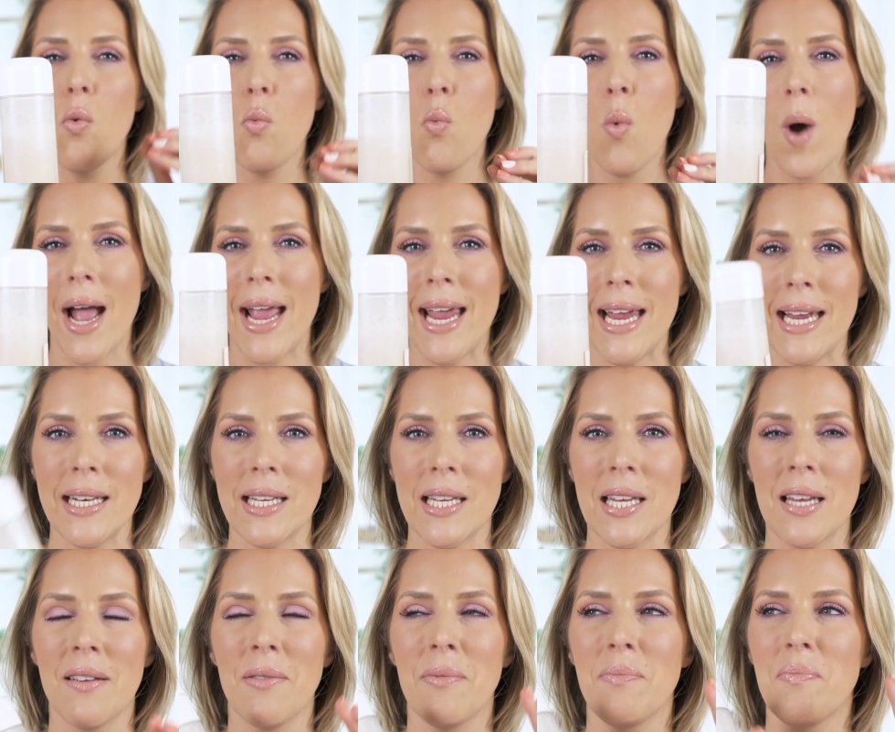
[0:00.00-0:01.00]

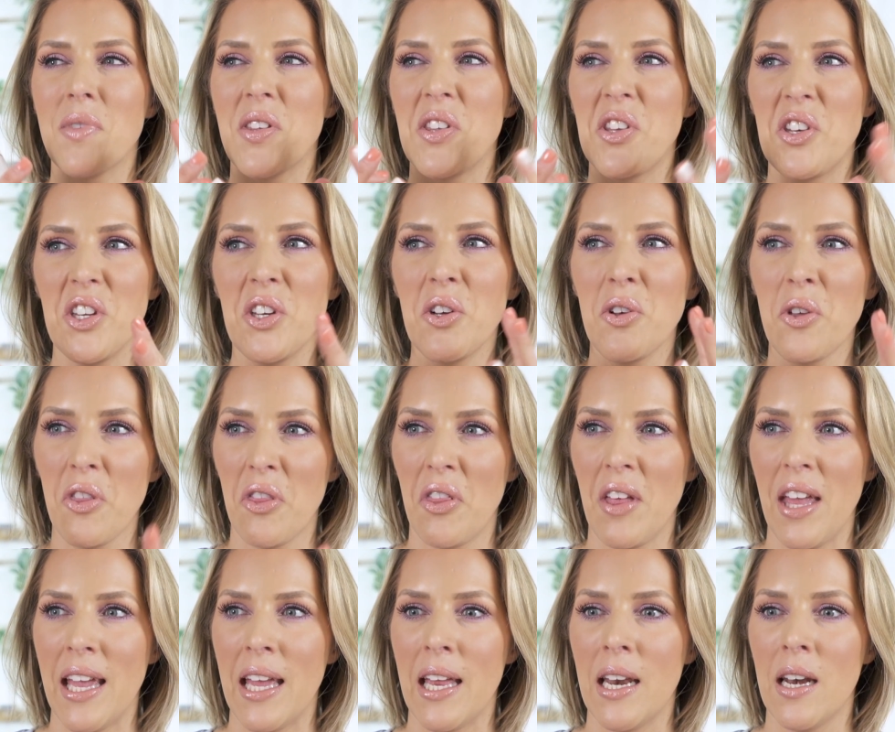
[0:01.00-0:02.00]
white, still
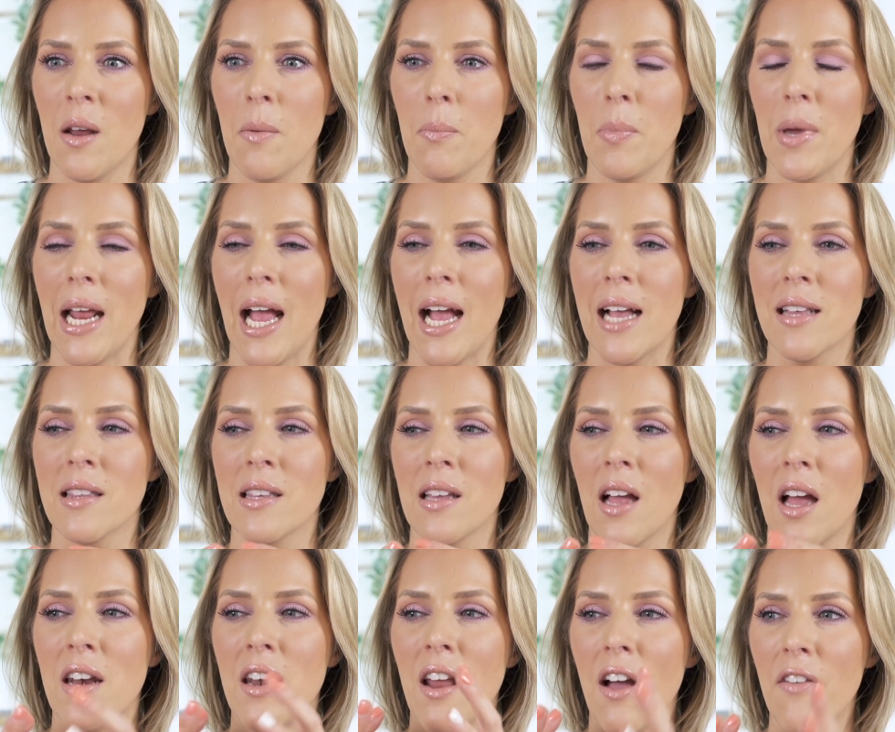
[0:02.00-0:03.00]
thin, but has
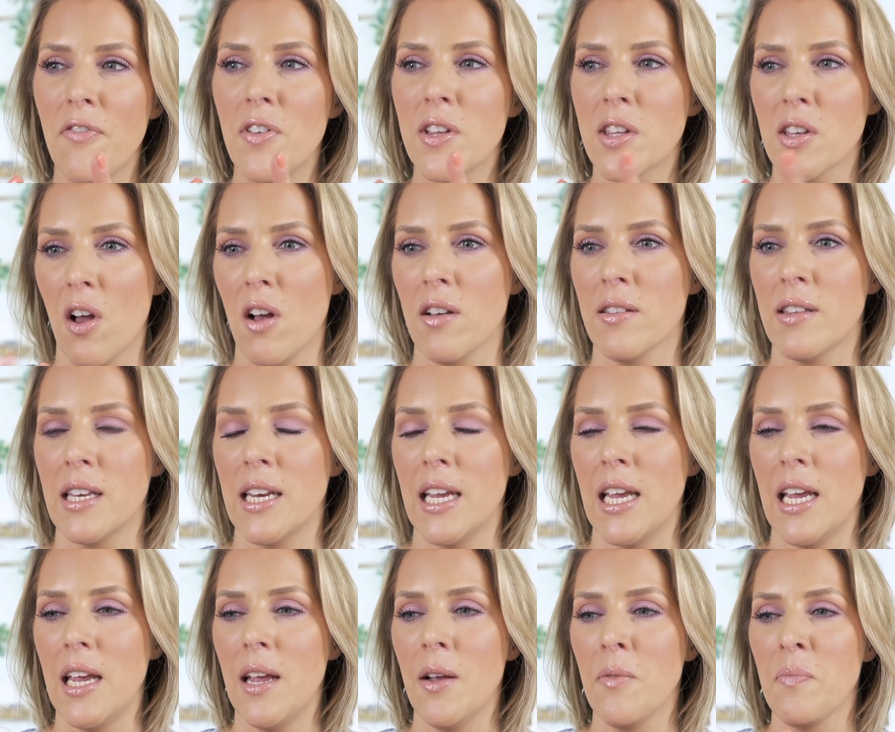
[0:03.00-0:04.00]
enough
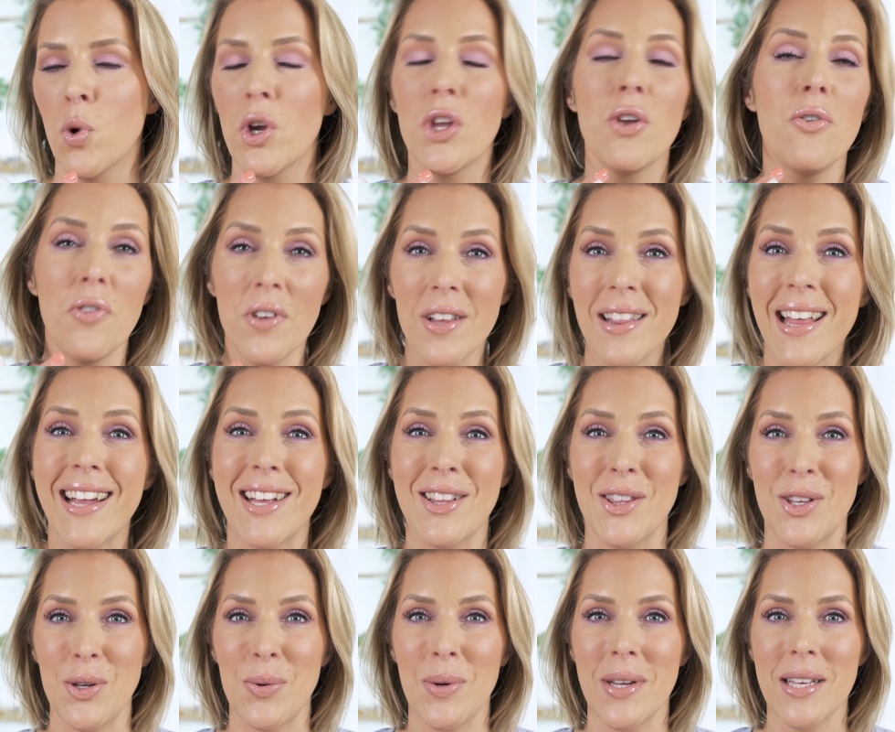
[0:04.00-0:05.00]
viscosity where you feel like
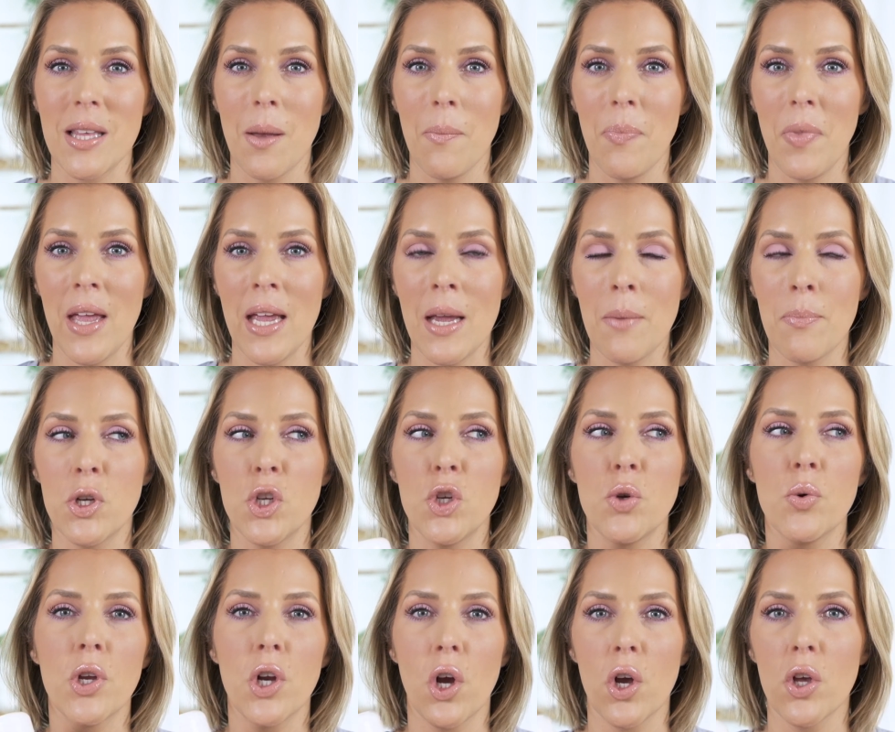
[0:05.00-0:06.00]
it's doing something, but
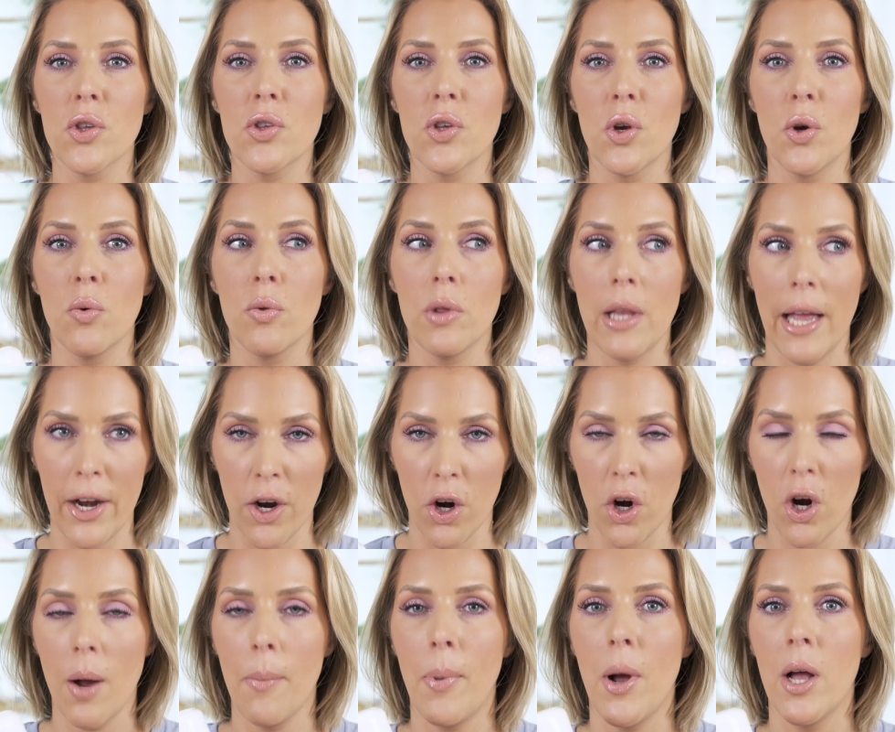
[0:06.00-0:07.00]
you could also
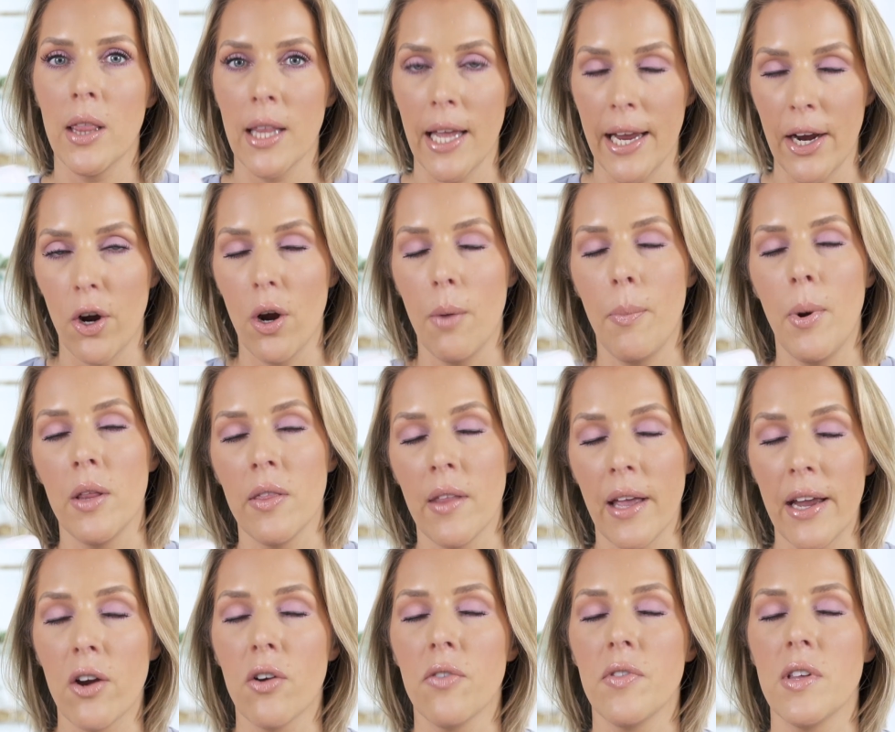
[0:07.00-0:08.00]
layer upon layer upon
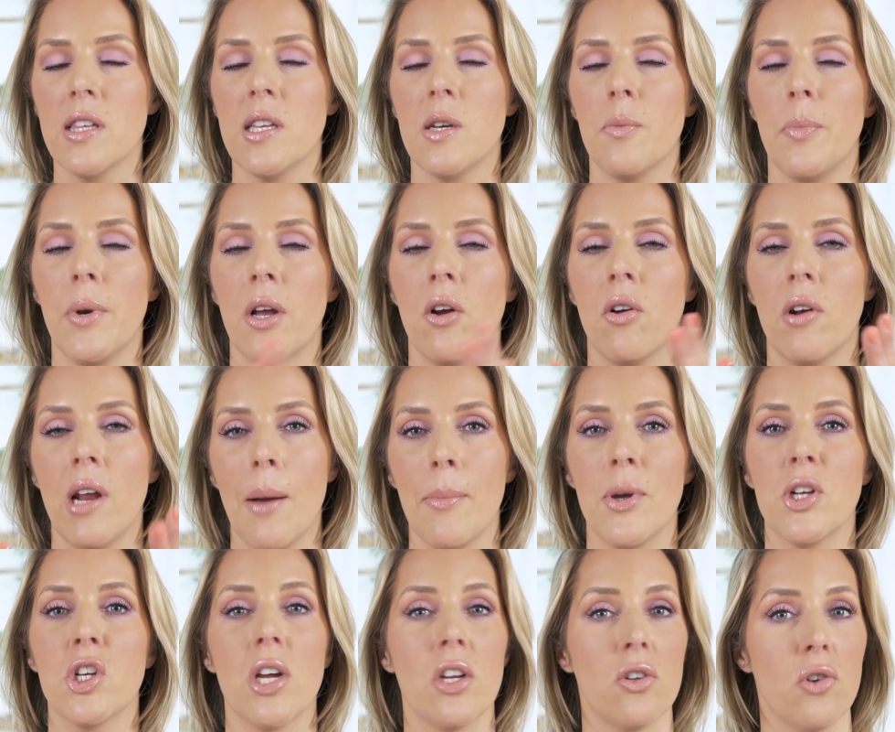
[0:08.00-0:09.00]
layer of this depending on how
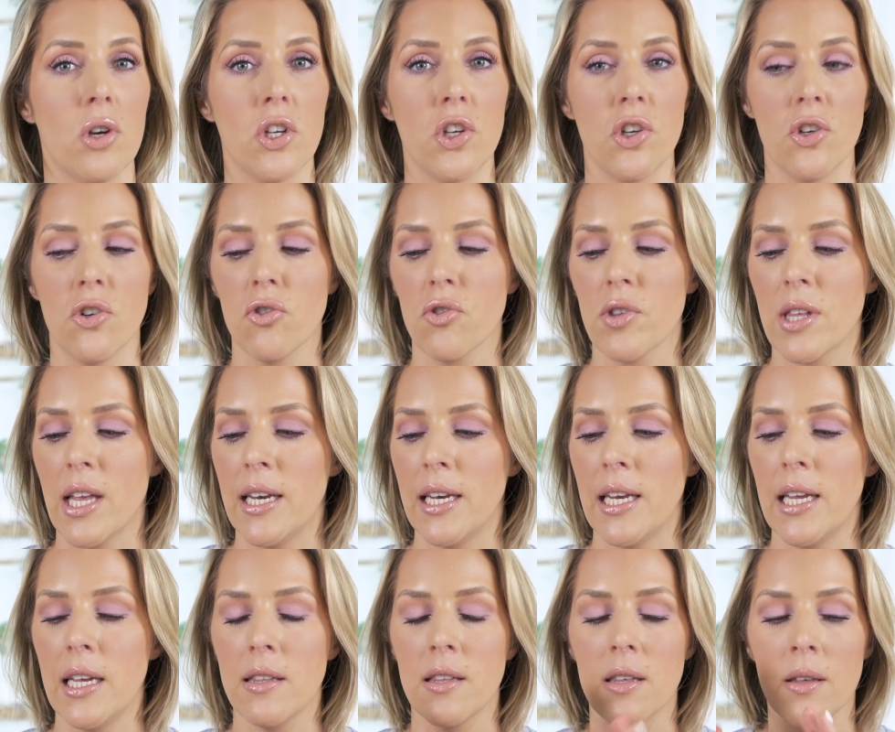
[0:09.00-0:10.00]
much hydration your skin
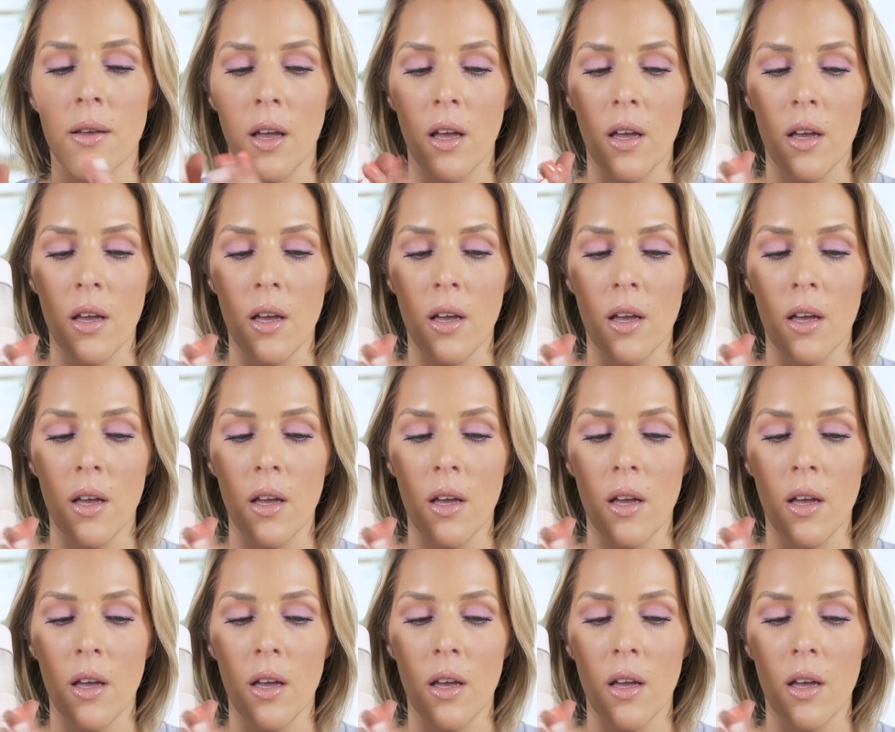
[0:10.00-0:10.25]
needs.